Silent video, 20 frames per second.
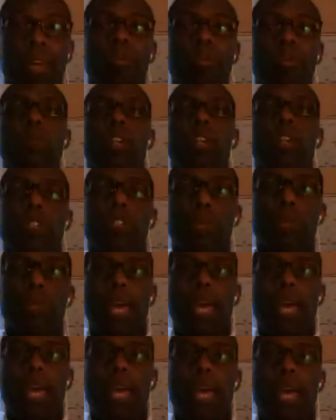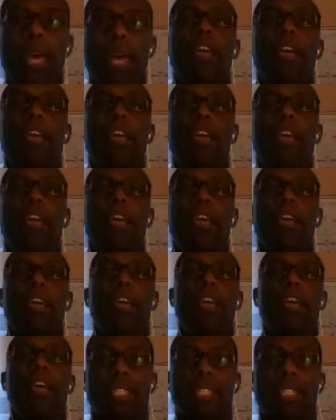we want to do that. Be fair to
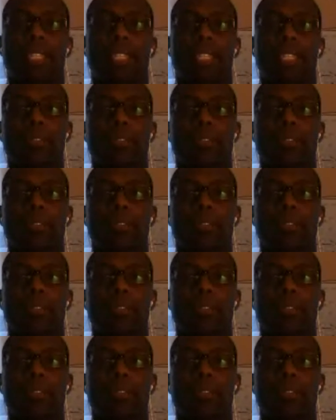ourselves.